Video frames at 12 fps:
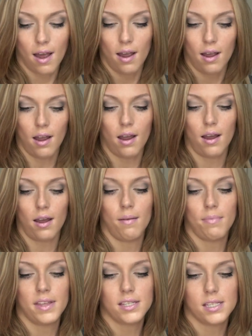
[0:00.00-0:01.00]

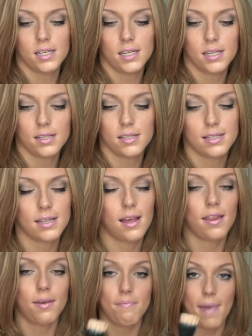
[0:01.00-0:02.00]
um, this is
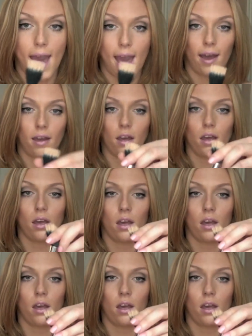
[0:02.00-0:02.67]
the MAC